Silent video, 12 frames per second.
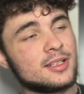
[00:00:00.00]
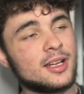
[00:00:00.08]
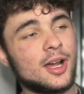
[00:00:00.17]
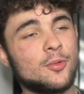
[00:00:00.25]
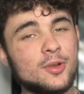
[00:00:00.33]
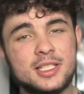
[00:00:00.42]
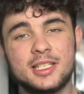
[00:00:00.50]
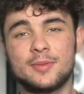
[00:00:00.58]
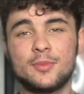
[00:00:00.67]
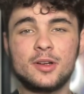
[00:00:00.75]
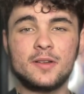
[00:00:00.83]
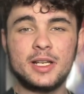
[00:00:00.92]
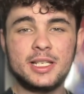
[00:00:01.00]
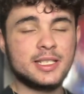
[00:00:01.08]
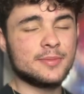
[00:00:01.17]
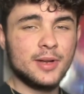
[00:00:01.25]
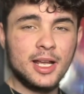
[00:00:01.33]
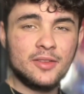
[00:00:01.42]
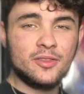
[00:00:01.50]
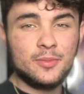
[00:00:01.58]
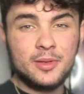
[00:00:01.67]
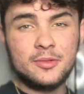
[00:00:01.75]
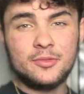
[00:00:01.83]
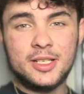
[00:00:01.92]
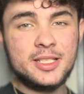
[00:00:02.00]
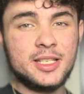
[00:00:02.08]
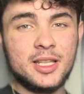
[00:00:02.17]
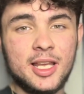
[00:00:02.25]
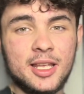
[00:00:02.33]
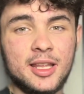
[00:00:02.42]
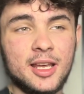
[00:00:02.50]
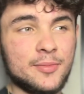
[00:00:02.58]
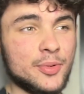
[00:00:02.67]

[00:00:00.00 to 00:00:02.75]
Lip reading: I would say more recent, but I haven't been recent like that.